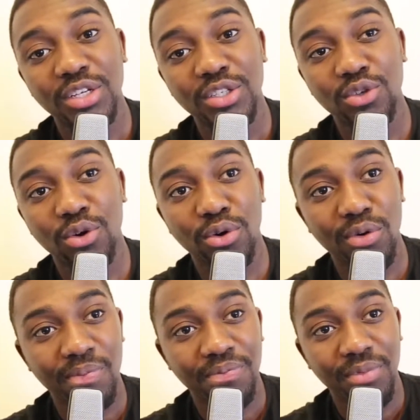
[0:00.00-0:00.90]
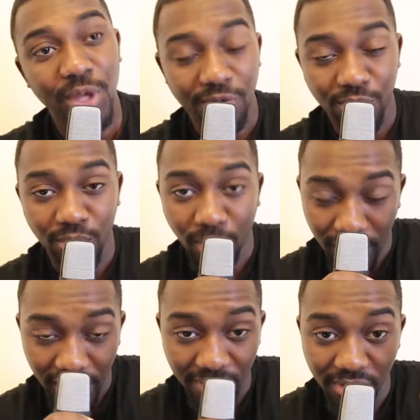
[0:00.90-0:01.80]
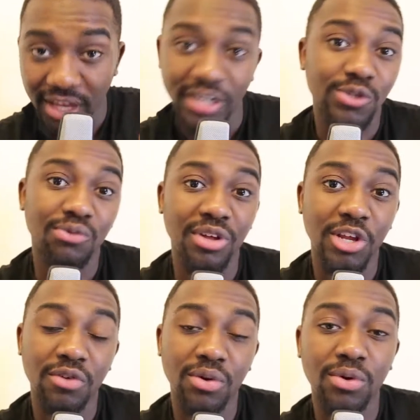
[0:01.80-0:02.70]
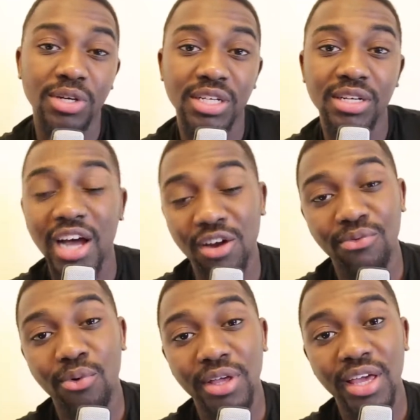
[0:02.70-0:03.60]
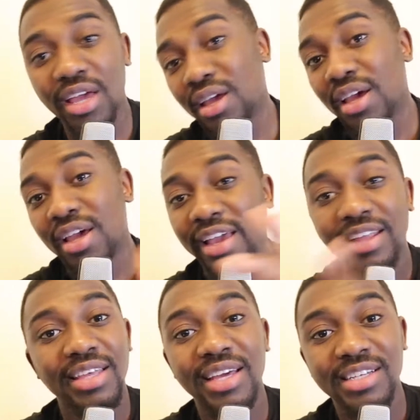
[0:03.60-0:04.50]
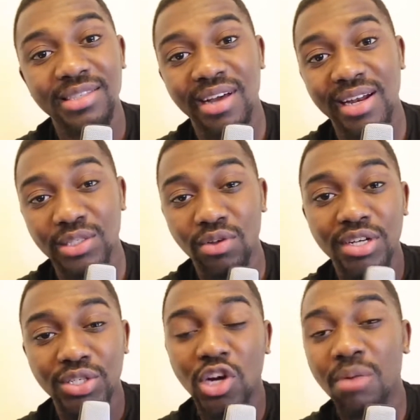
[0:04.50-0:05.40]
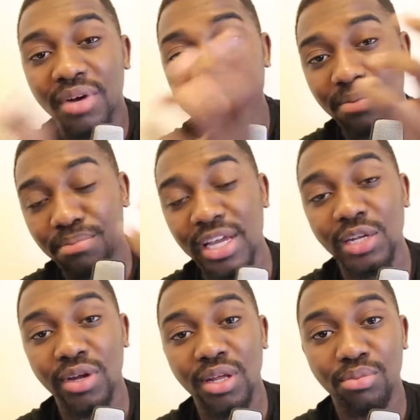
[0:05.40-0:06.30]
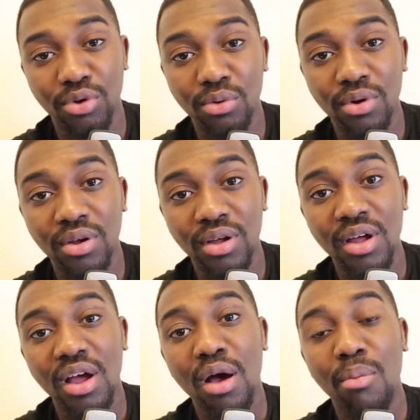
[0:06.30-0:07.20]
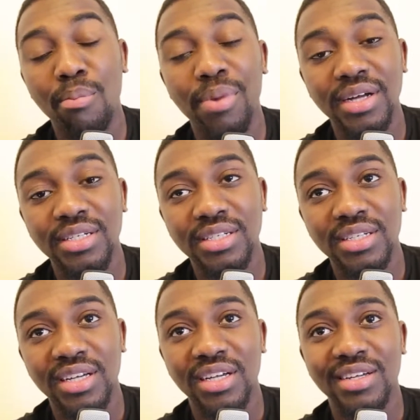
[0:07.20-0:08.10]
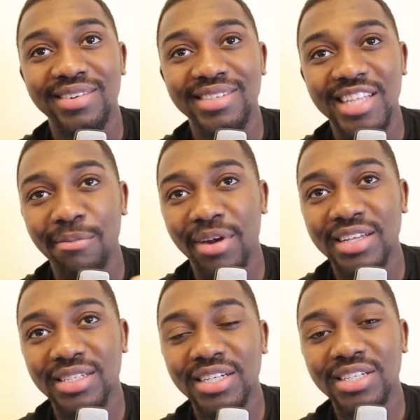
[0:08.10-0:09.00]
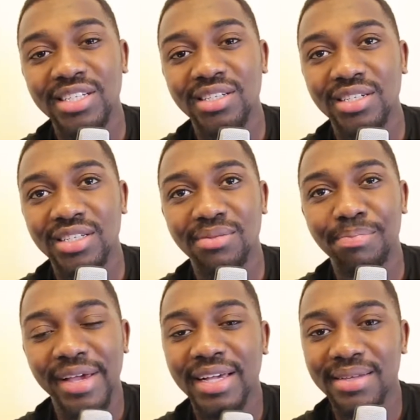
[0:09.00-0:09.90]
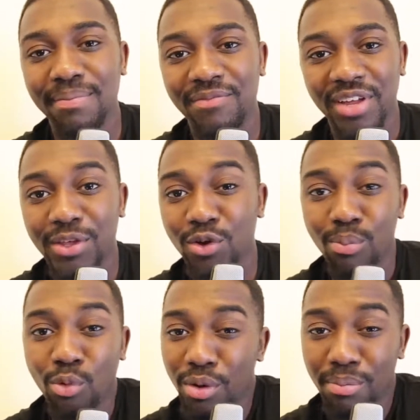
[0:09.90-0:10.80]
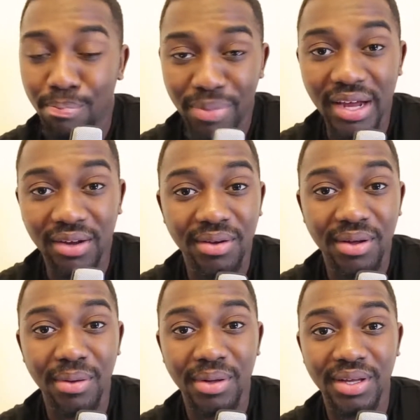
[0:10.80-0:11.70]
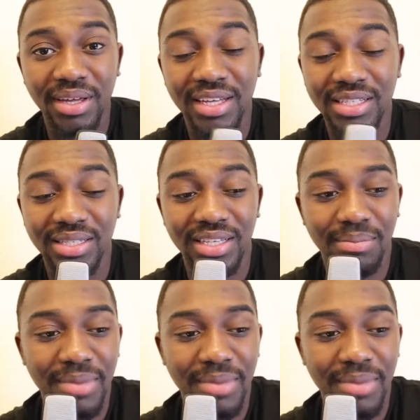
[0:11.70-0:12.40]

So if you if you're into video recording at 4K, get the S9. It's not as sharp as the P20 Pro, but stabilization just makes a video more better. It's it